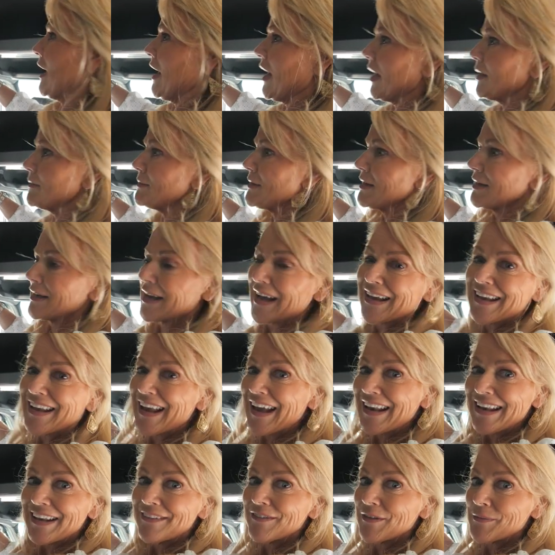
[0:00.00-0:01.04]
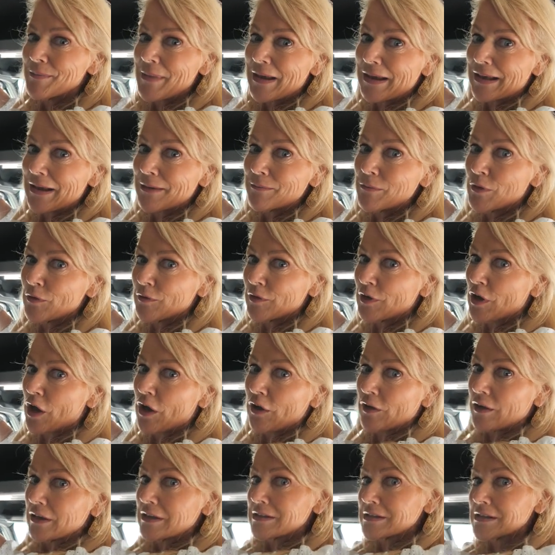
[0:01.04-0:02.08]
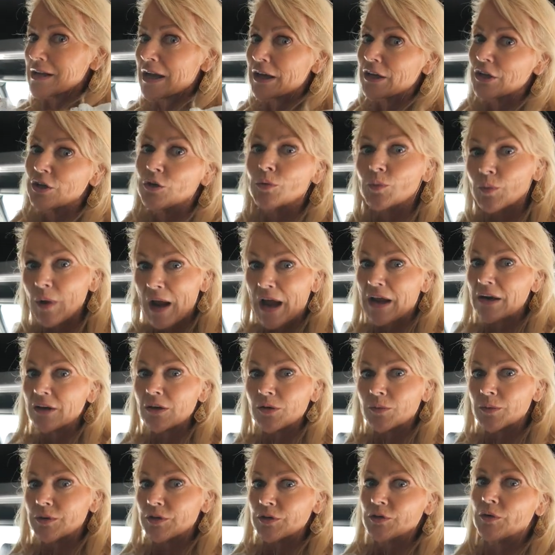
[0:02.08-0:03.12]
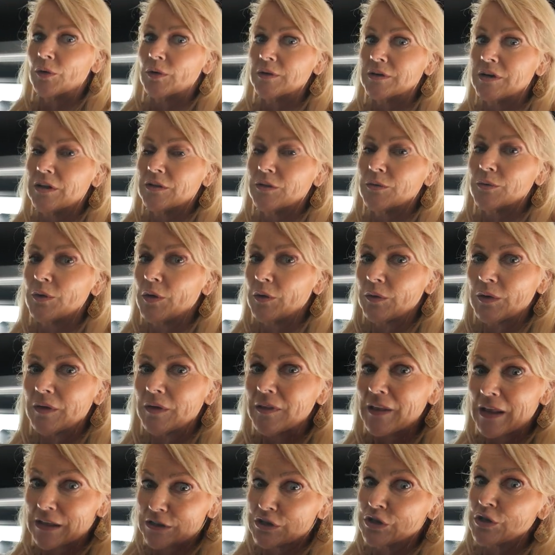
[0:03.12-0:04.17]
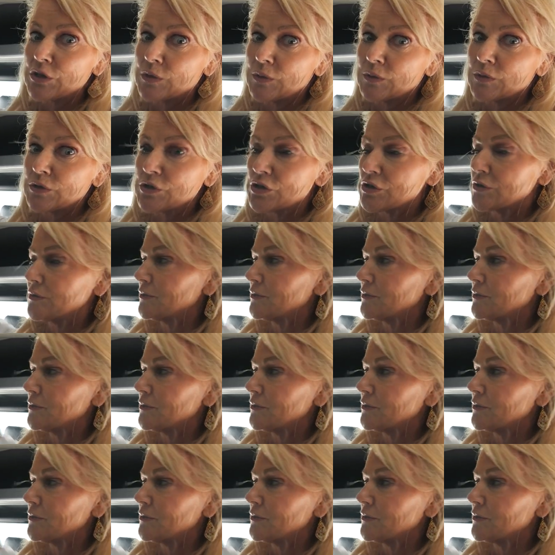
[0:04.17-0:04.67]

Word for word: I mean, I can't even make it move at all. It's not going to rattle when you're going down the road, and that's huge.